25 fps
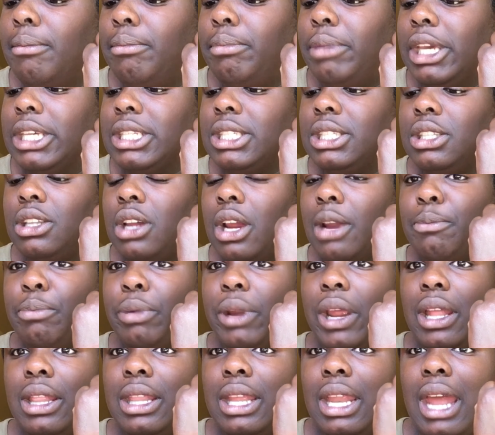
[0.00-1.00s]
best dark
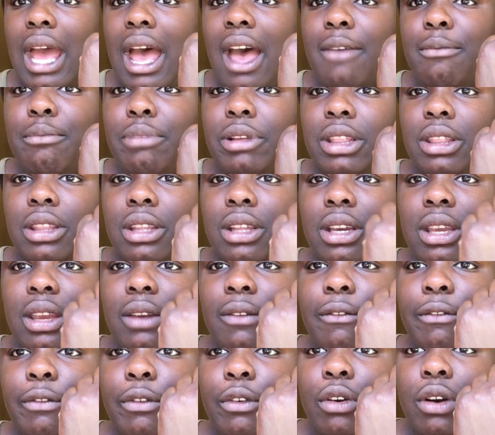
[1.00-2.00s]
brown that I've been
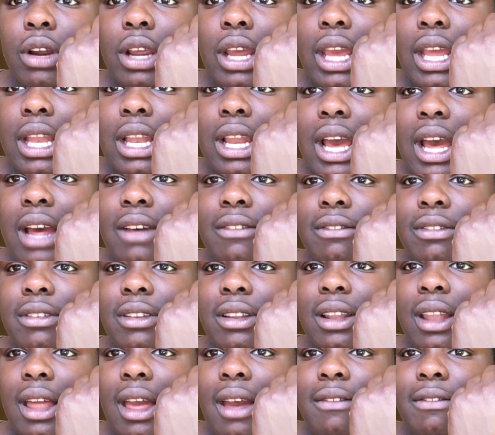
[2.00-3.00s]
looking for and I
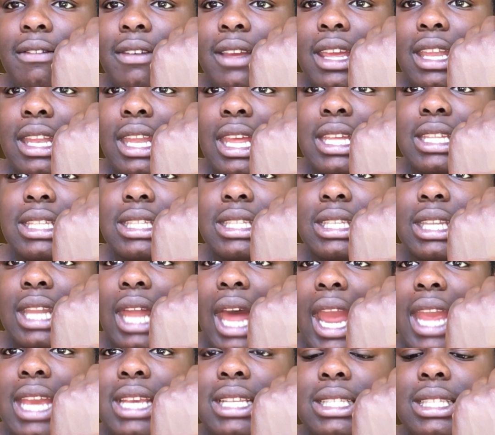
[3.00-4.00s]
love it. It's
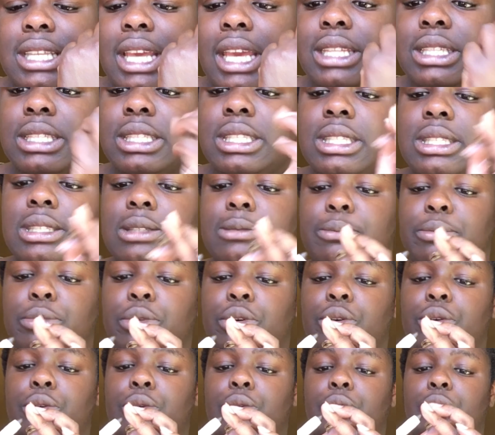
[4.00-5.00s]
nice and
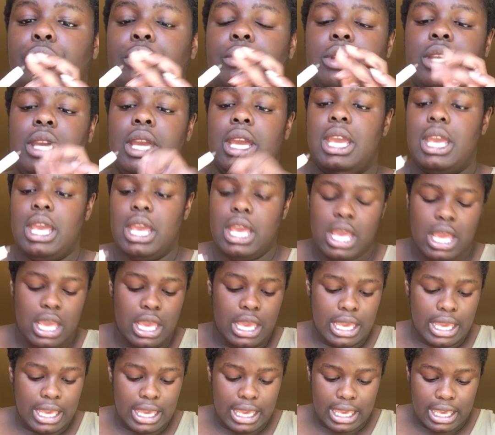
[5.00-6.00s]
smooth.
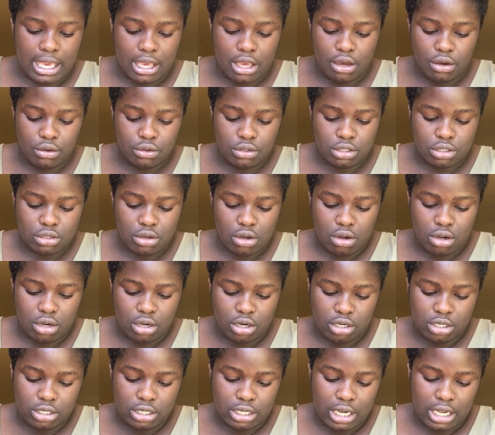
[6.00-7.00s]
It goes
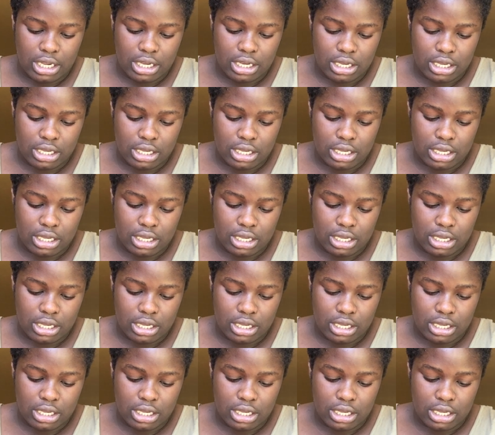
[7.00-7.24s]
on